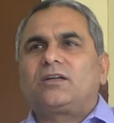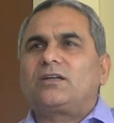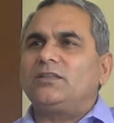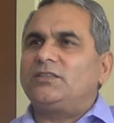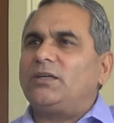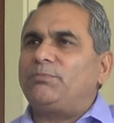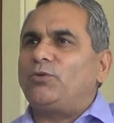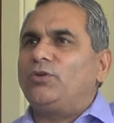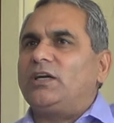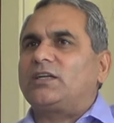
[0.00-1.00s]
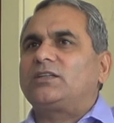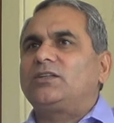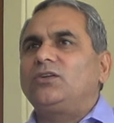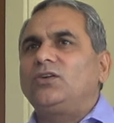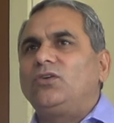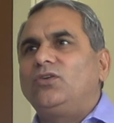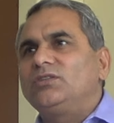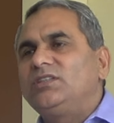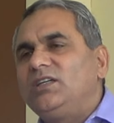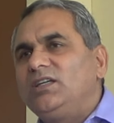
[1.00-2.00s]
khaddar product,
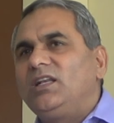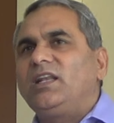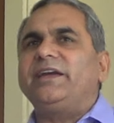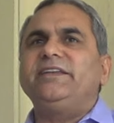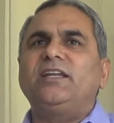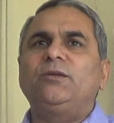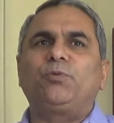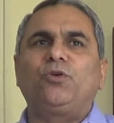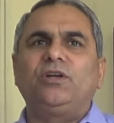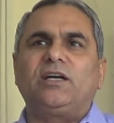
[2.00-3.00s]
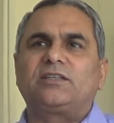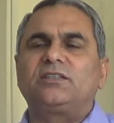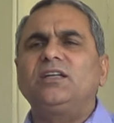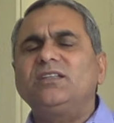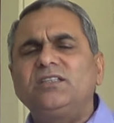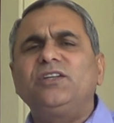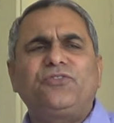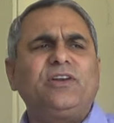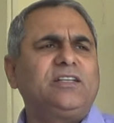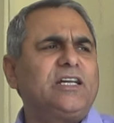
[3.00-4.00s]
or the linen product. They are the
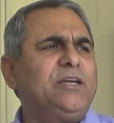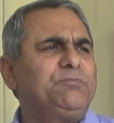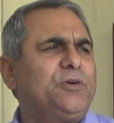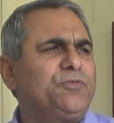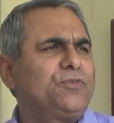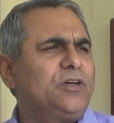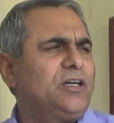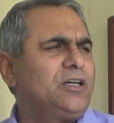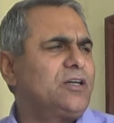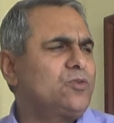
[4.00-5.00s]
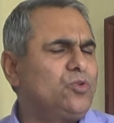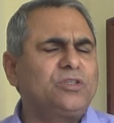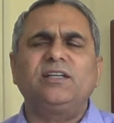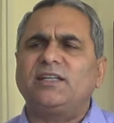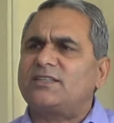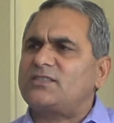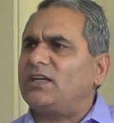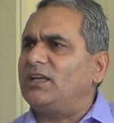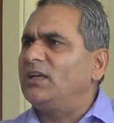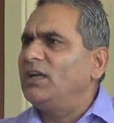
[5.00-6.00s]
different type of cotton
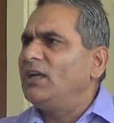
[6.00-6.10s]
textile.